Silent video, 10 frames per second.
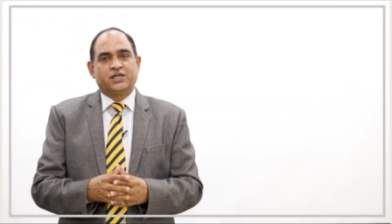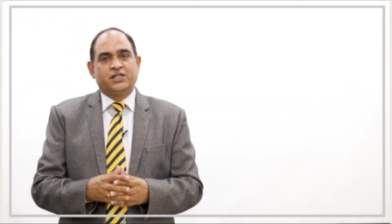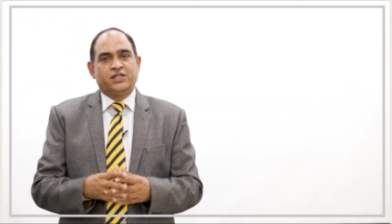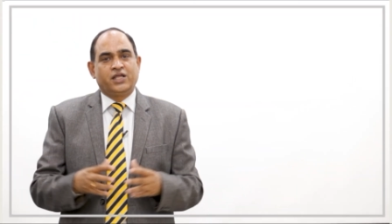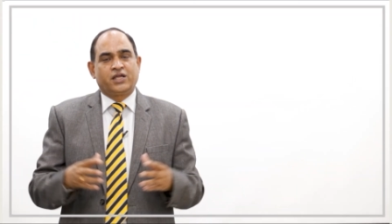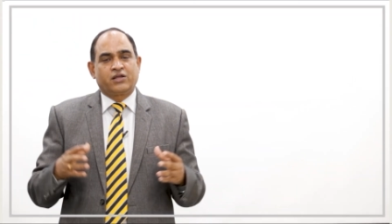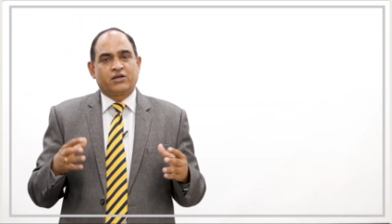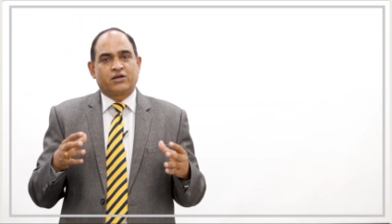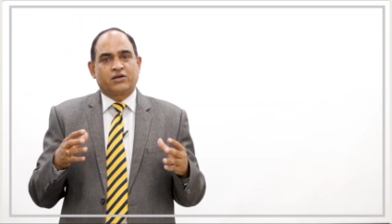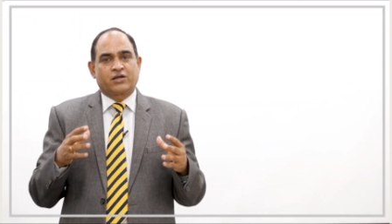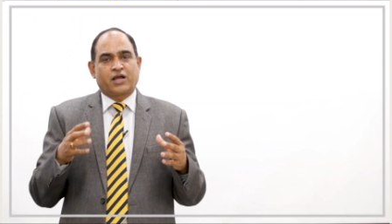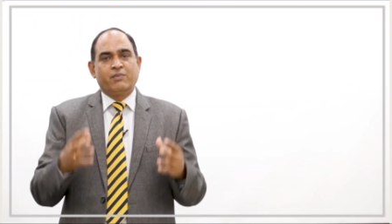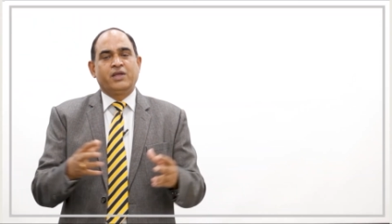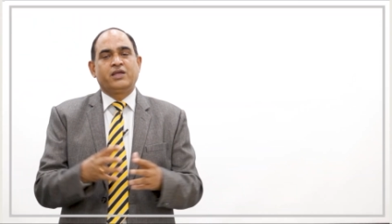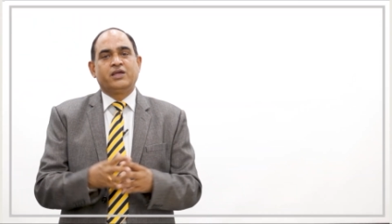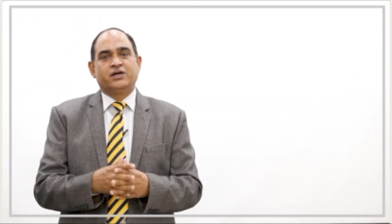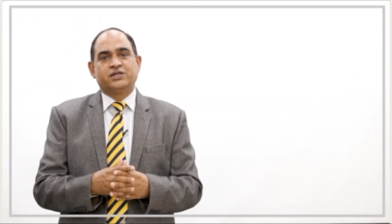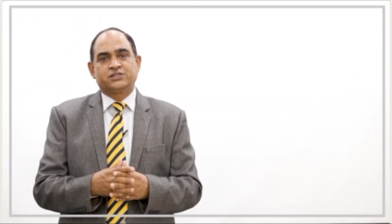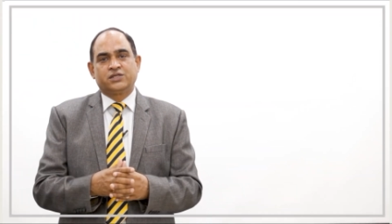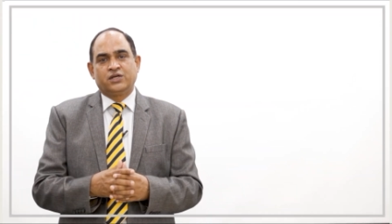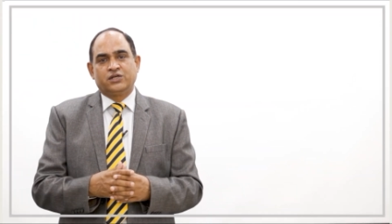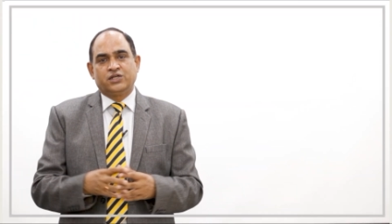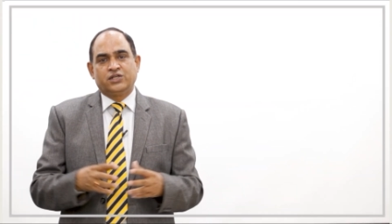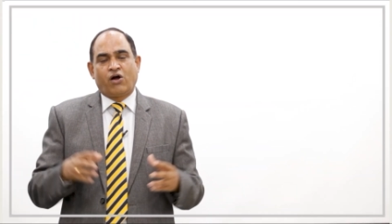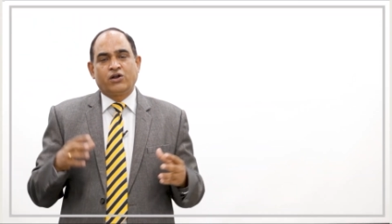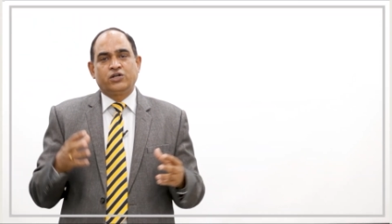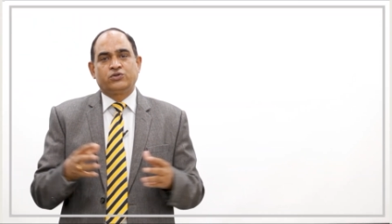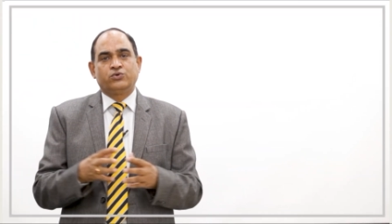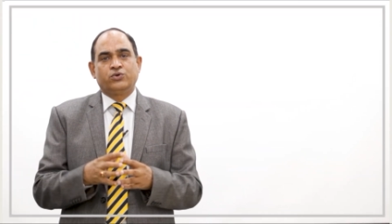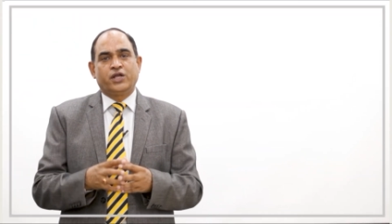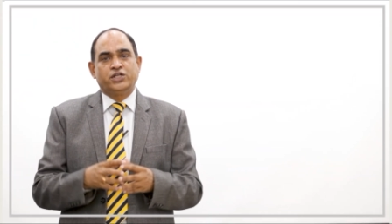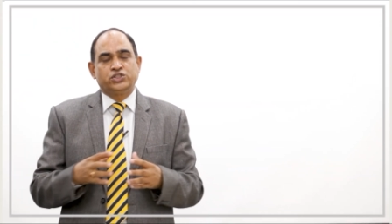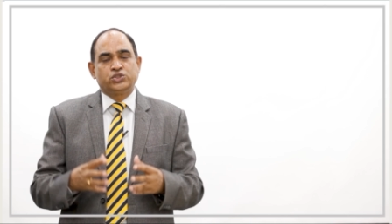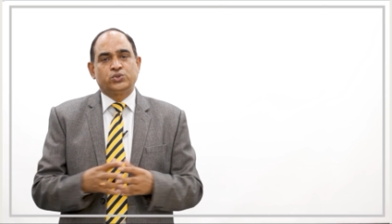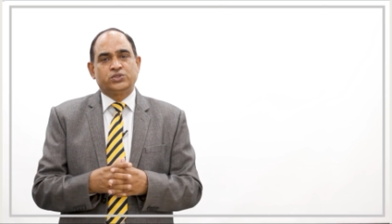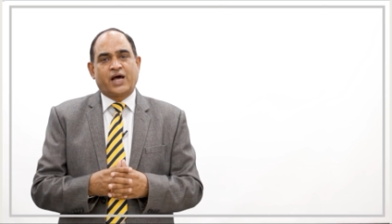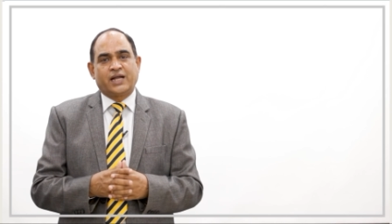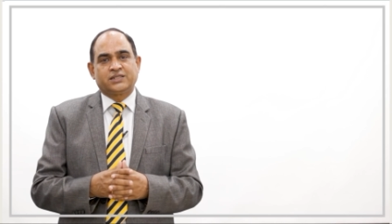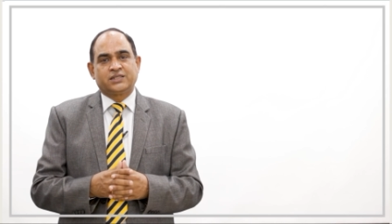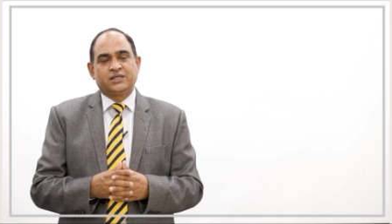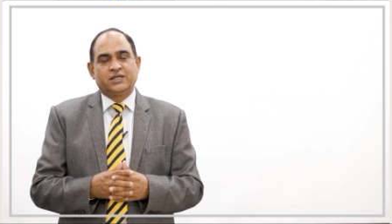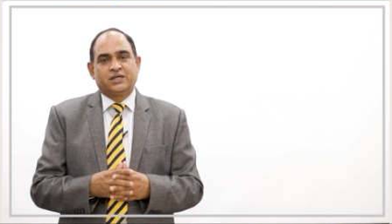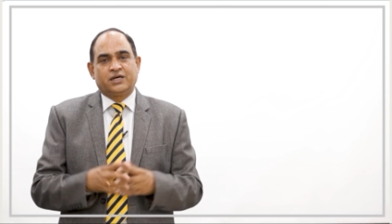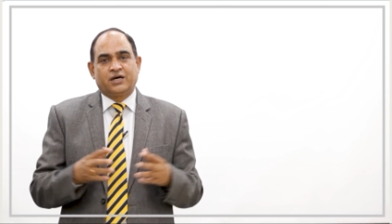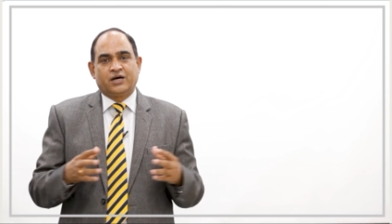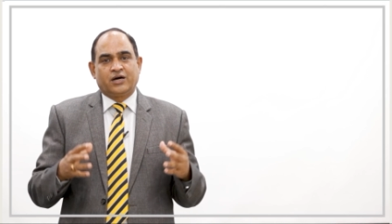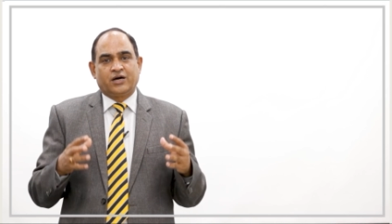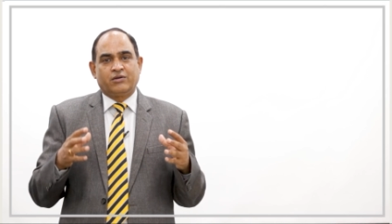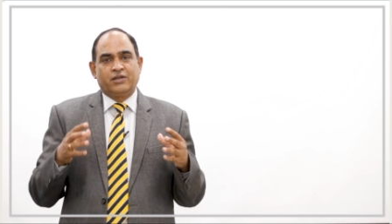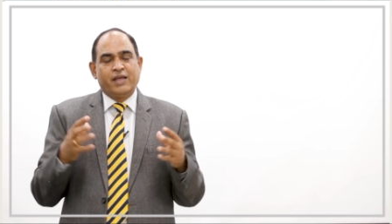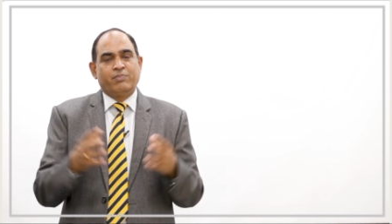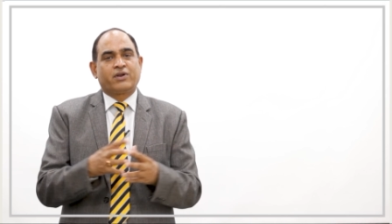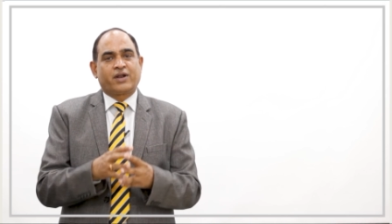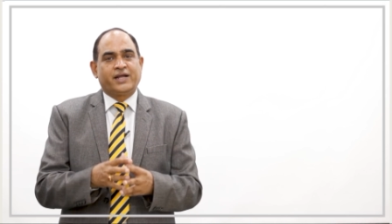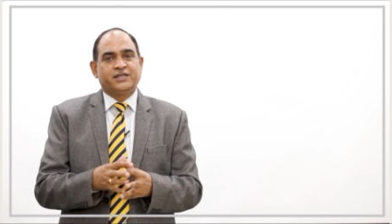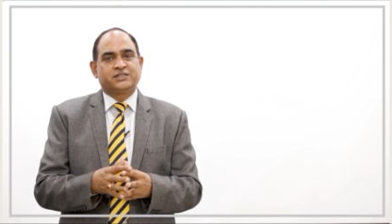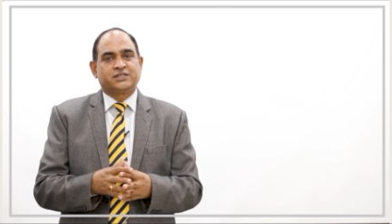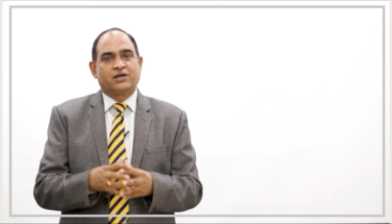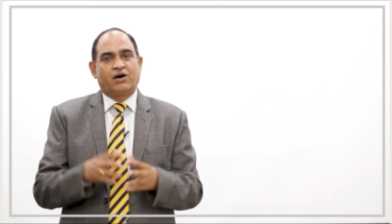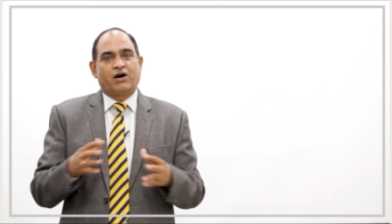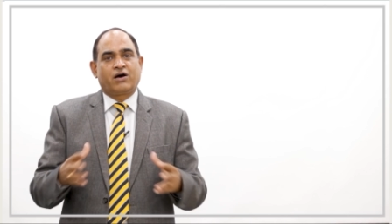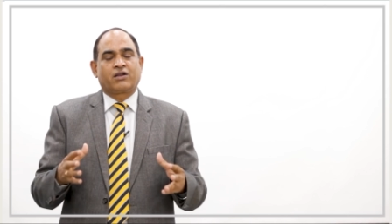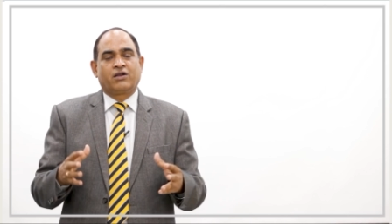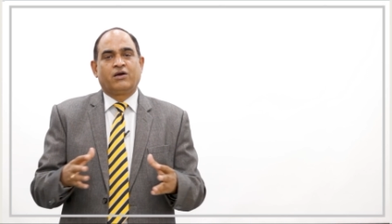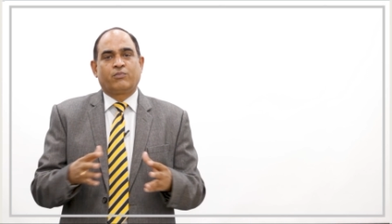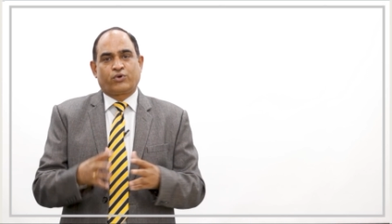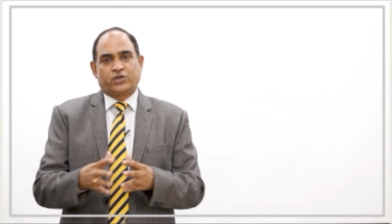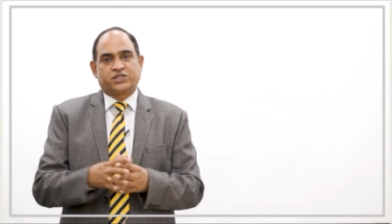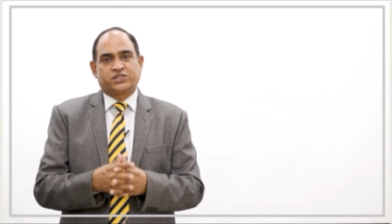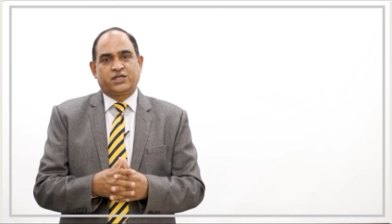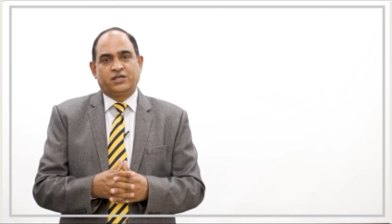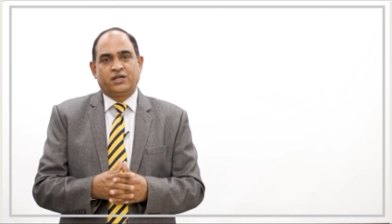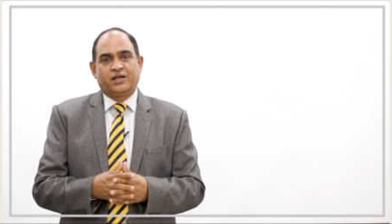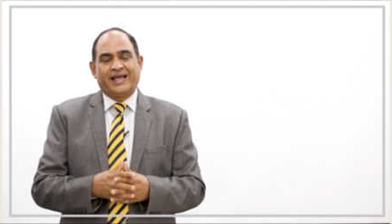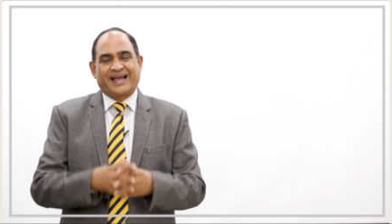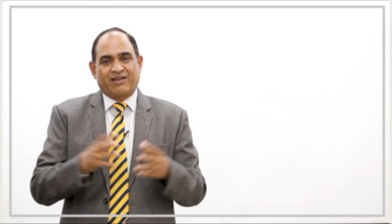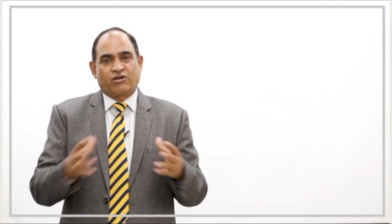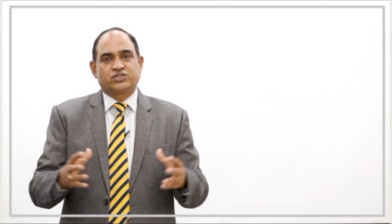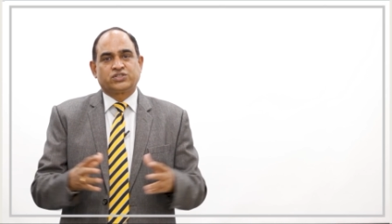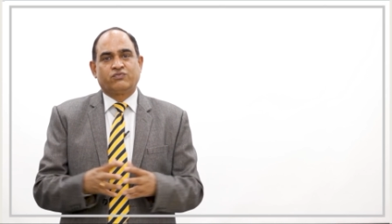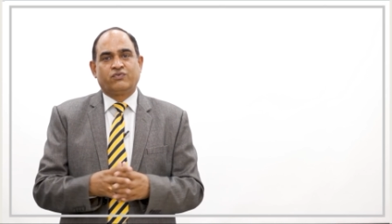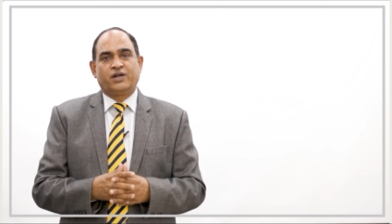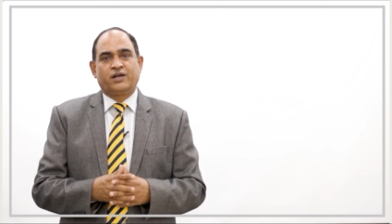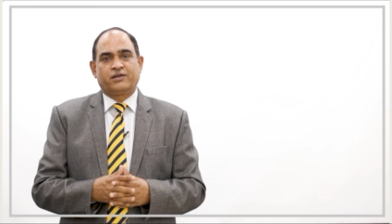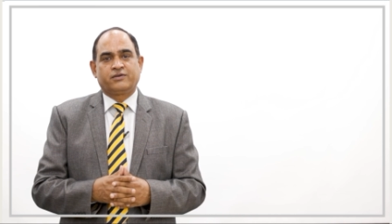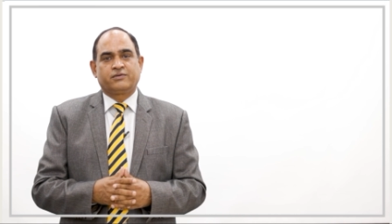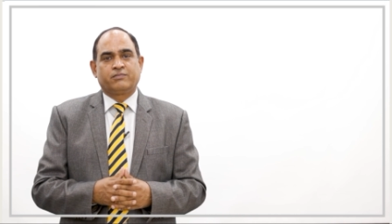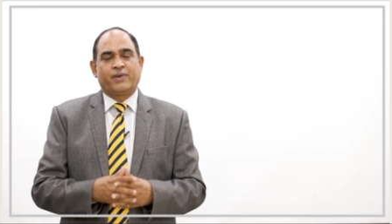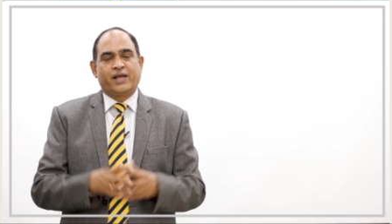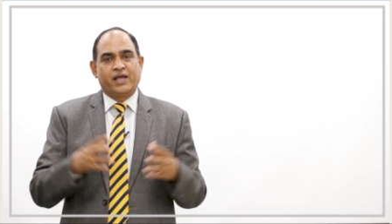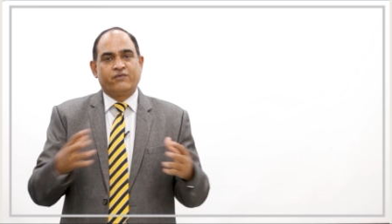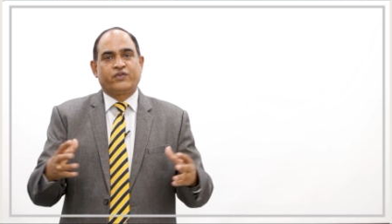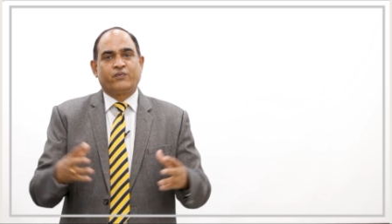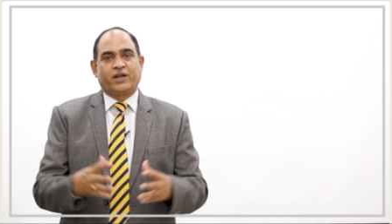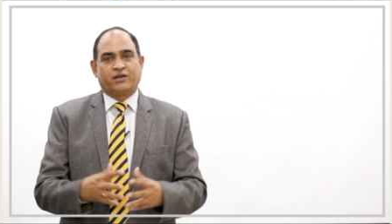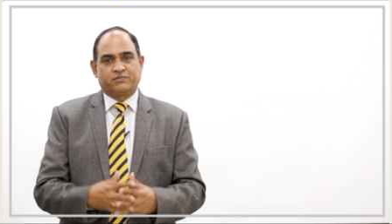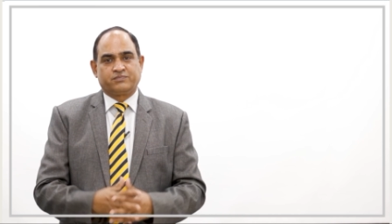in the coming years in order to ensure that labor rights are protected across the world by everyone.